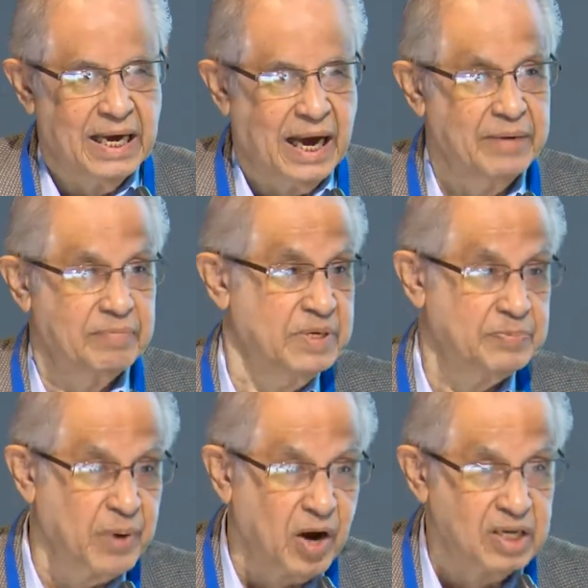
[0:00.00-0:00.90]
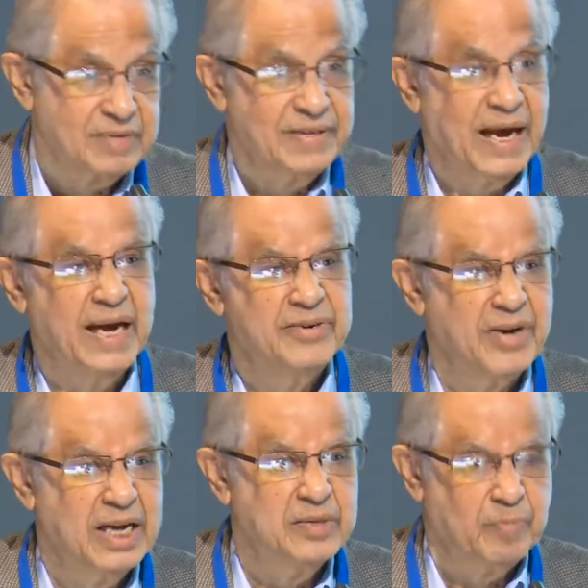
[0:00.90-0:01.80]
and because of the high
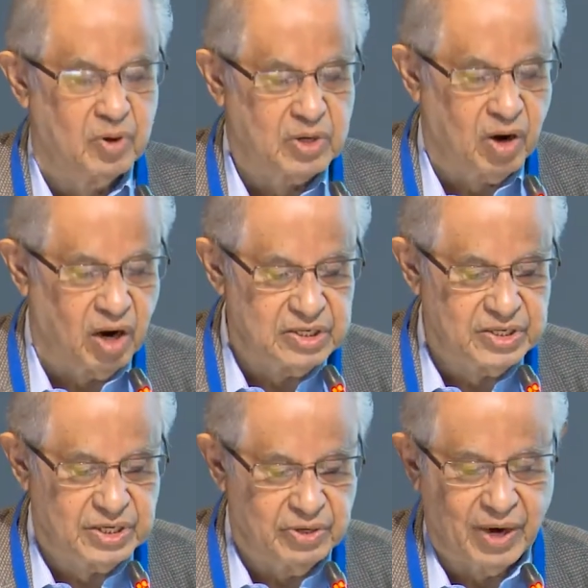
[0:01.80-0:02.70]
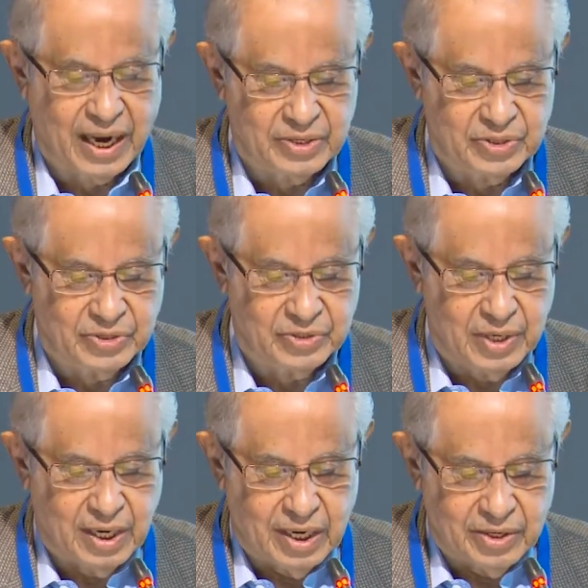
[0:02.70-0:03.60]
transport costs, you had to
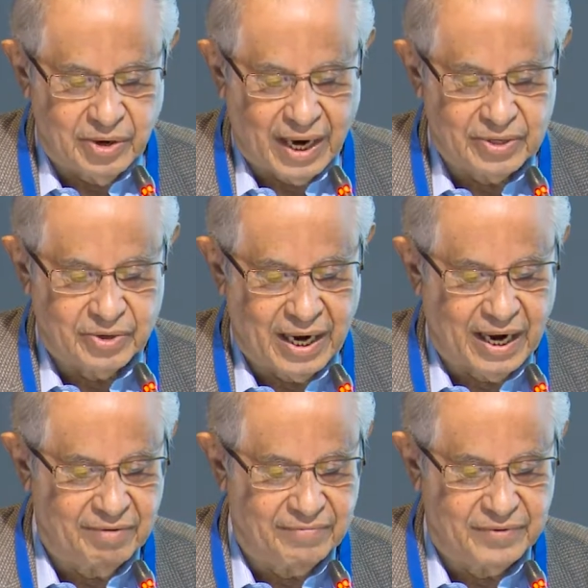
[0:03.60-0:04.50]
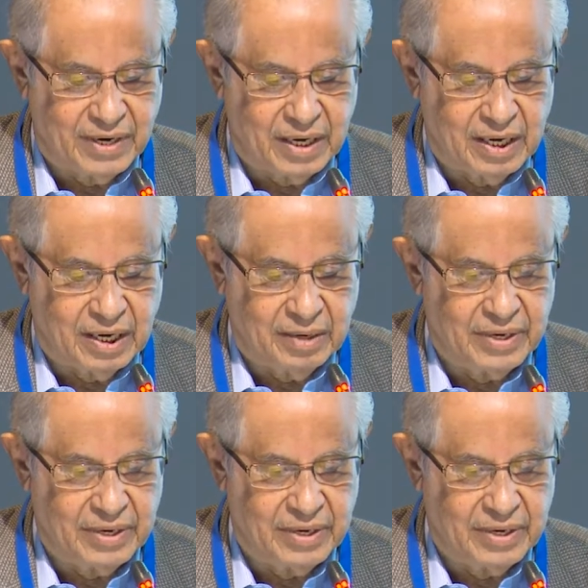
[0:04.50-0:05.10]
you had to have uh,